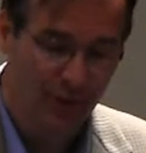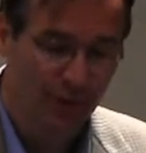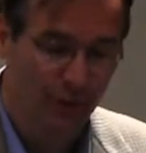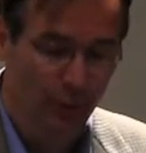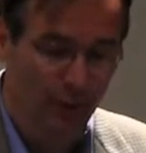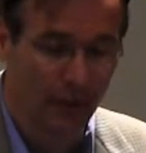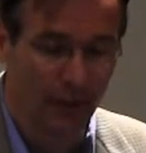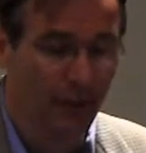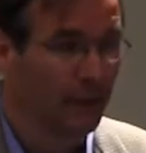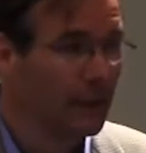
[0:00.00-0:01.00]
is also working
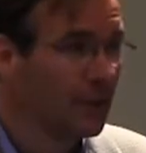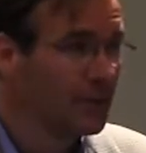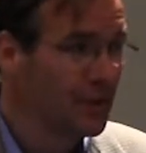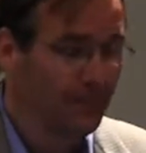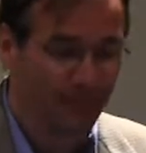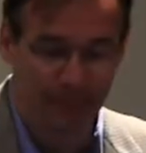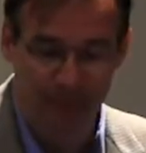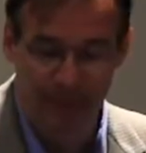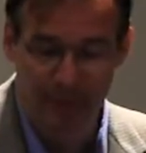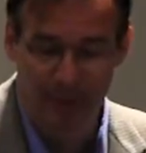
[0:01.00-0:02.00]
on cheap,
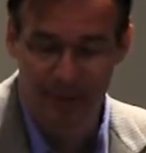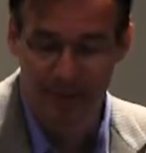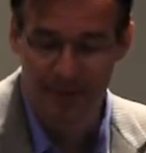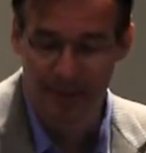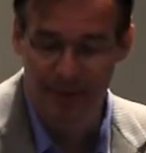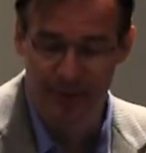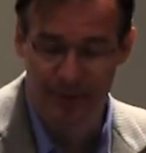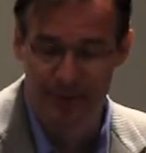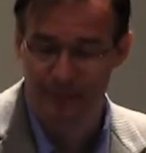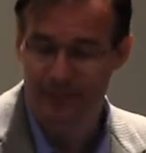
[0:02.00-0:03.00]
abundant sensors.